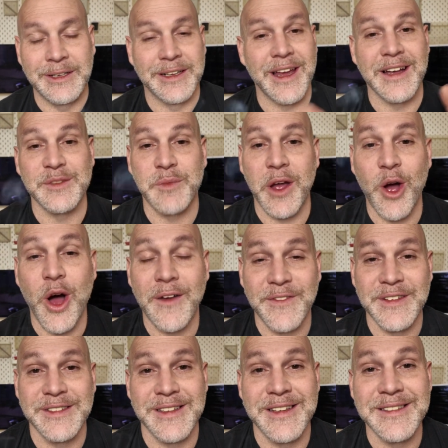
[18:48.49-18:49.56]
Guys, my
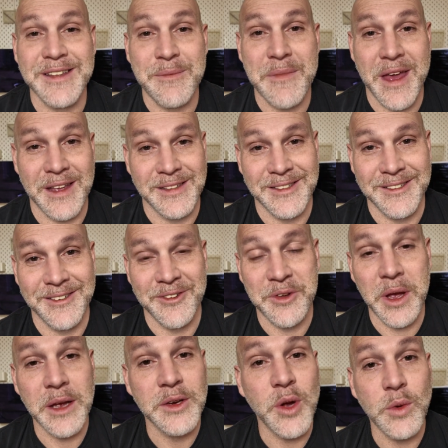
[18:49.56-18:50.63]
office is a mess.
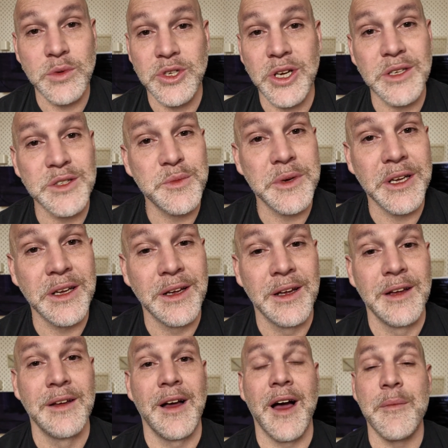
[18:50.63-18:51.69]
Okay, don't judge me.
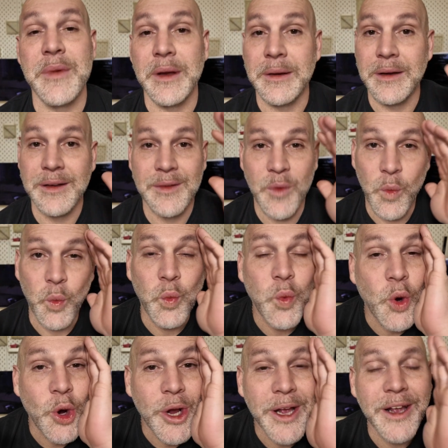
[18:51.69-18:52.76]
I've been
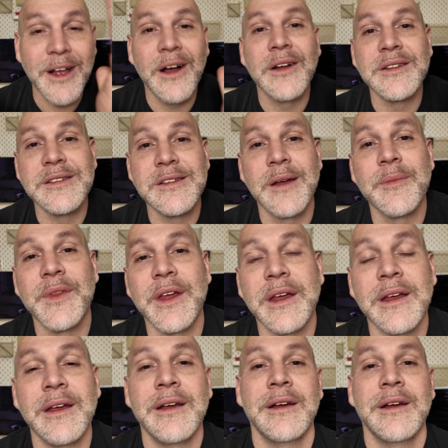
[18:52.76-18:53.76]
working on something